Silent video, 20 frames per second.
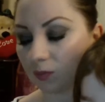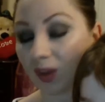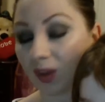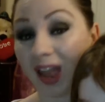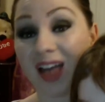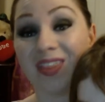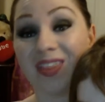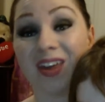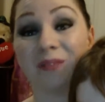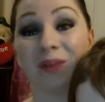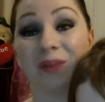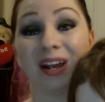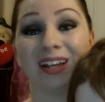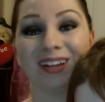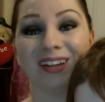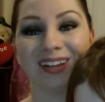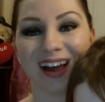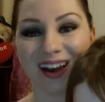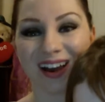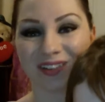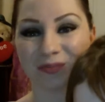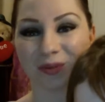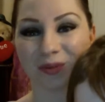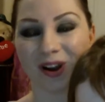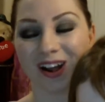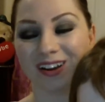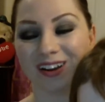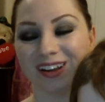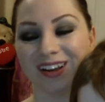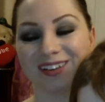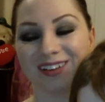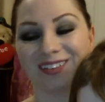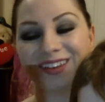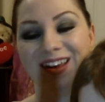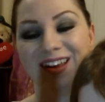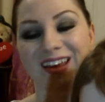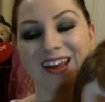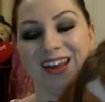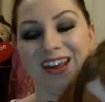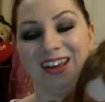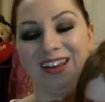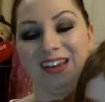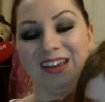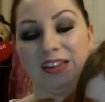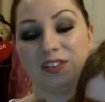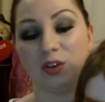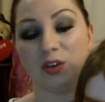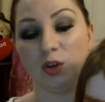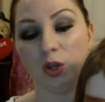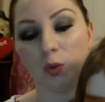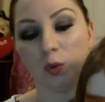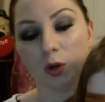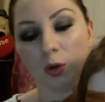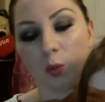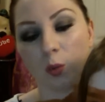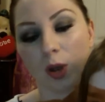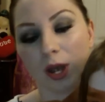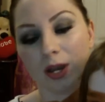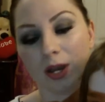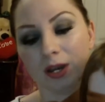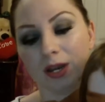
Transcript: And then my last product is a newer one.